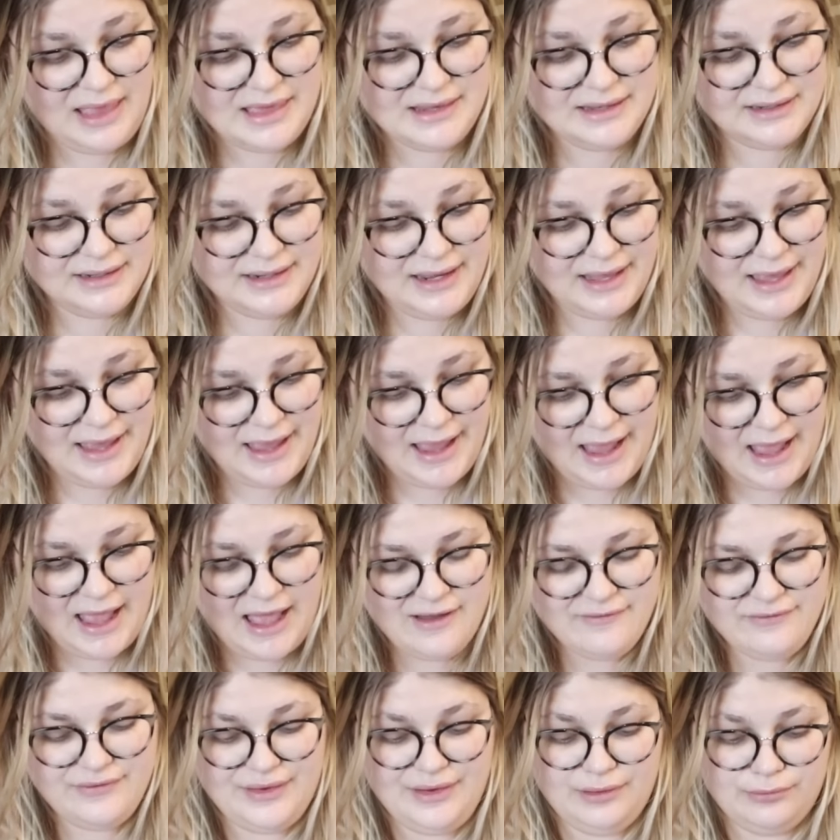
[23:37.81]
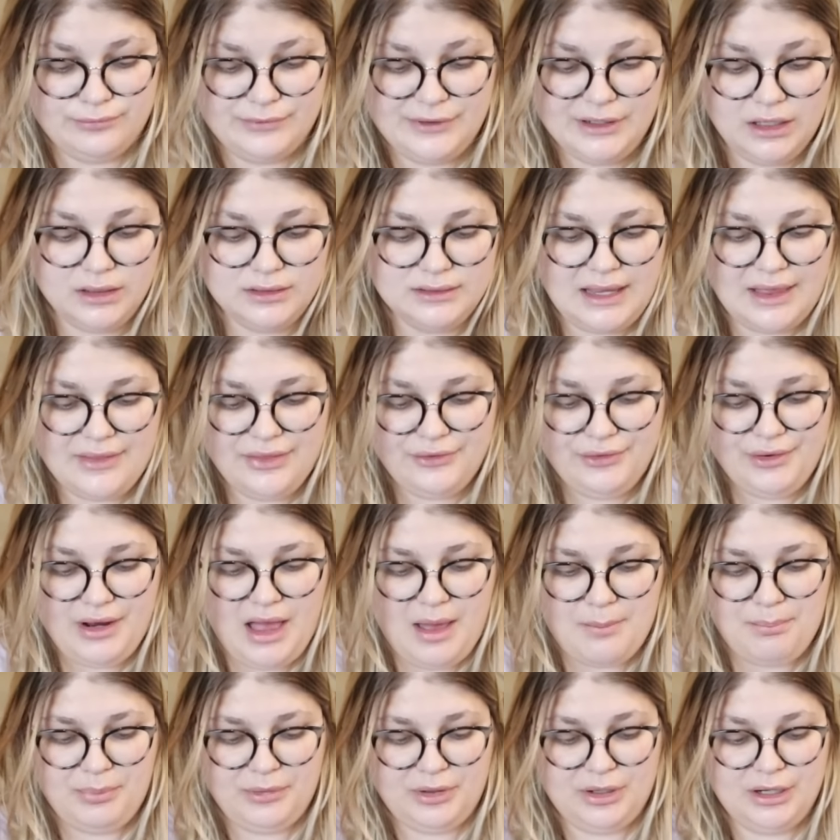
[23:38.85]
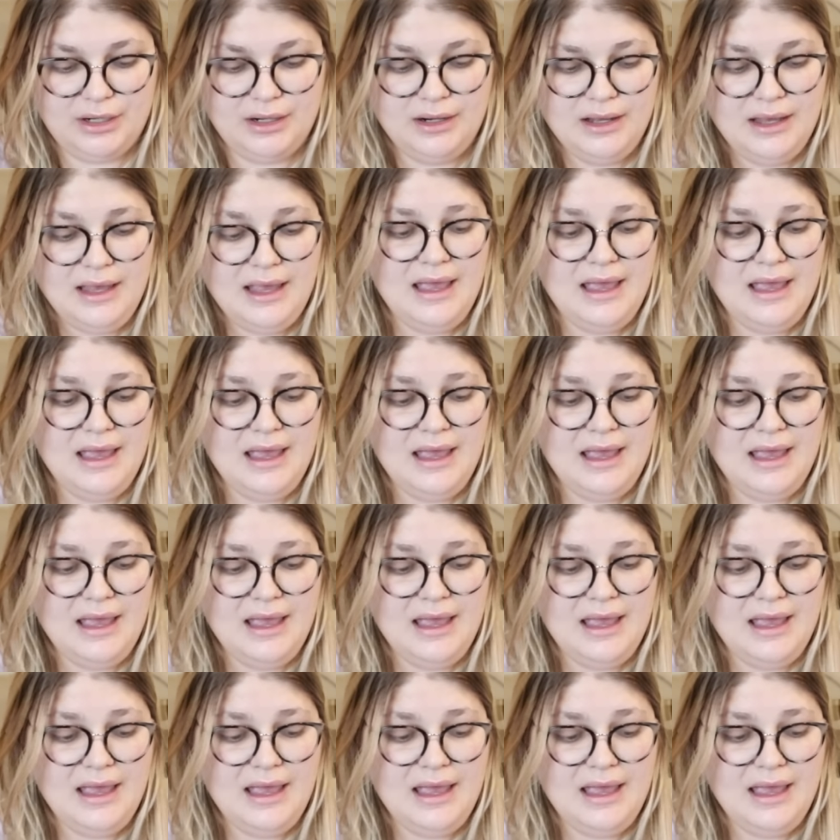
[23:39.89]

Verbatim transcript: eight and a half, a real leather upper.